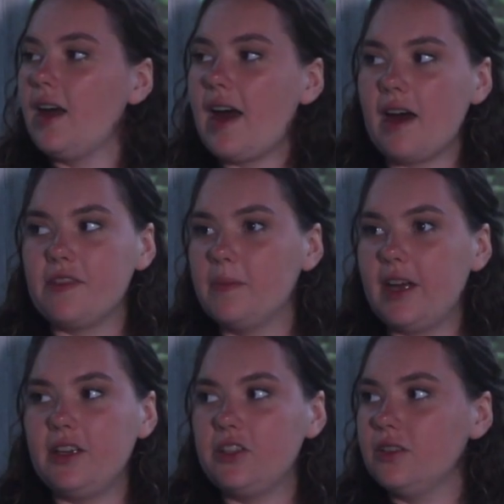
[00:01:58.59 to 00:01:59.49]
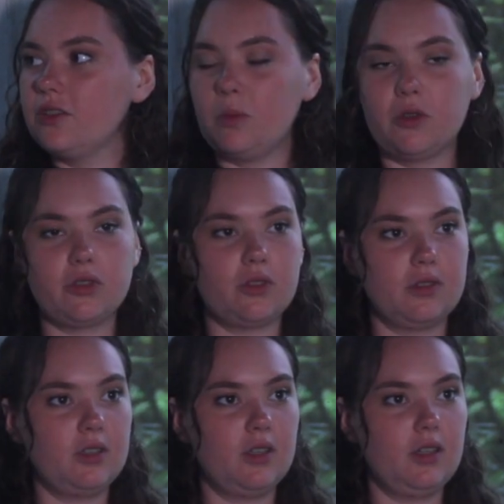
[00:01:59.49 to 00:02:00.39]
half the patients almost.
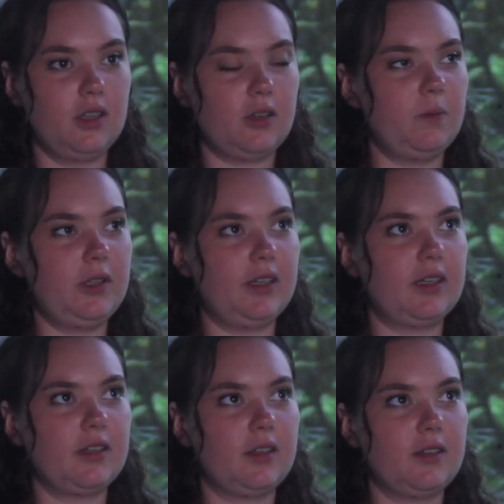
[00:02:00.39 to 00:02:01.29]
Or it'd be like